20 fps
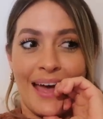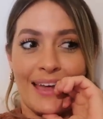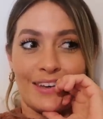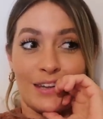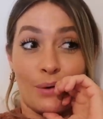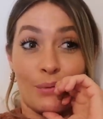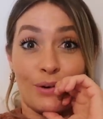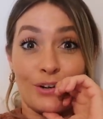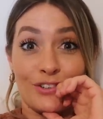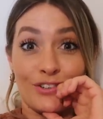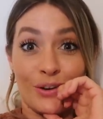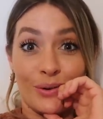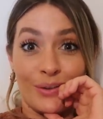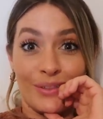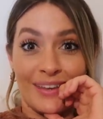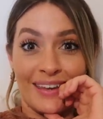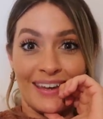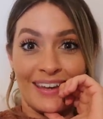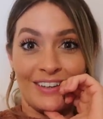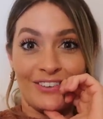And I want to show you
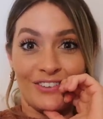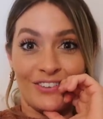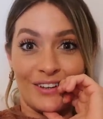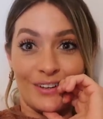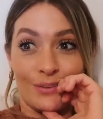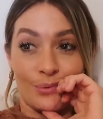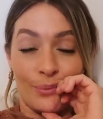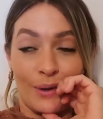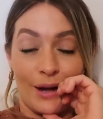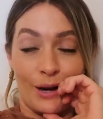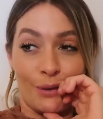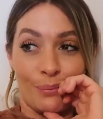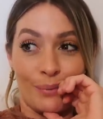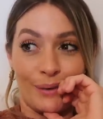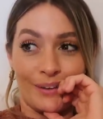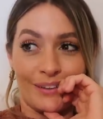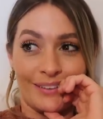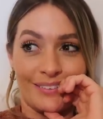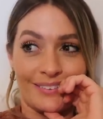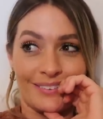the kitchen as well,
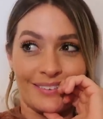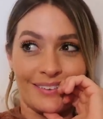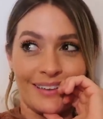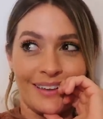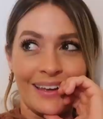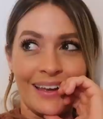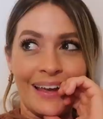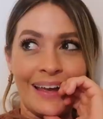because